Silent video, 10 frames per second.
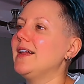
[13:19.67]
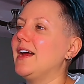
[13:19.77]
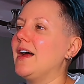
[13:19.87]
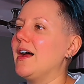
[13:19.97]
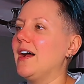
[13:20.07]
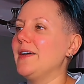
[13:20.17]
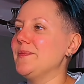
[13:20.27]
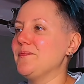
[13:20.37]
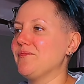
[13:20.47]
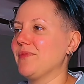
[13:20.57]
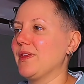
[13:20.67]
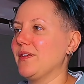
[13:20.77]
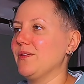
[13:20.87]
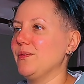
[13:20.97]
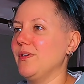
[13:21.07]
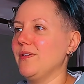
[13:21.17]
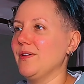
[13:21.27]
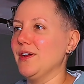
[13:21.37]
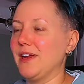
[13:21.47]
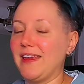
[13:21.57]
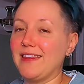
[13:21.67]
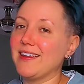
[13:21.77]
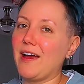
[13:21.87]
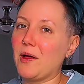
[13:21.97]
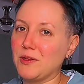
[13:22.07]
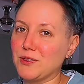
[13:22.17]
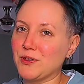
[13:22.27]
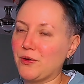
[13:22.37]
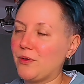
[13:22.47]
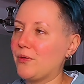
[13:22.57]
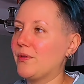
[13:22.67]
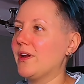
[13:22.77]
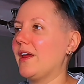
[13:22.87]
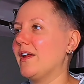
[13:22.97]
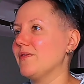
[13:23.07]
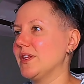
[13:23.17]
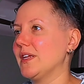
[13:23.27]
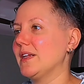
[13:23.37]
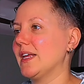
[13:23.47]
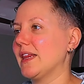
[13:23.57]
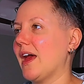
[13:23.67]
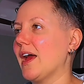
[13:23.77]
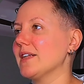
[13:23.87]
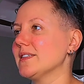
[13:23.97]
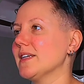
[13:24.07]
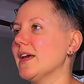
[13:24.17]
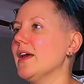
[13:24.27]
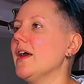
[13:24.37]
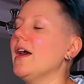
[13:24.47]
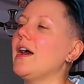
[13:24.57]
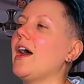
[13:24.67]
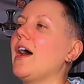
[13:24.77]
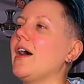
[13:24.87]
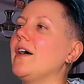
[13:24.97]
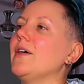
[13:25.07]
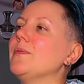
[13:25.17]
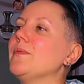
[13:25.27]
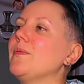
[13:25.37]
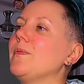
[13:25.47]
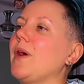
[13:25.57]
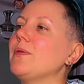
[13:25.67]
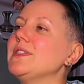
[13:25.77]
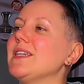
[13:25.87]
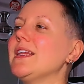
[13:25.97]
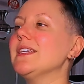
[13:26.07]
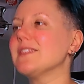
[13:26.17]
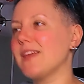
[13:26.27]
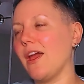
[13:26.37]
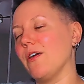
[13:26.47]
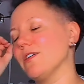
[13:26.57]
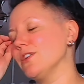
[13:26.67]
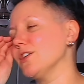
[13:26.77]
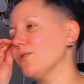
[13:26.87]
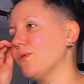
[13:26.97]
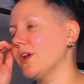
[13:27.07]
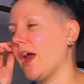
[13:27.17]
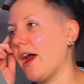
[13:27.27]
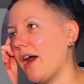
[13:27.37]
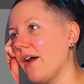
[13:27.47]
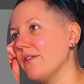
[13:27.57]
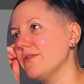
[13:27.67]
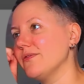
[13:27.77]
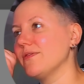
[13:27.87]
And get the color tone and everything like that. I would say this character would have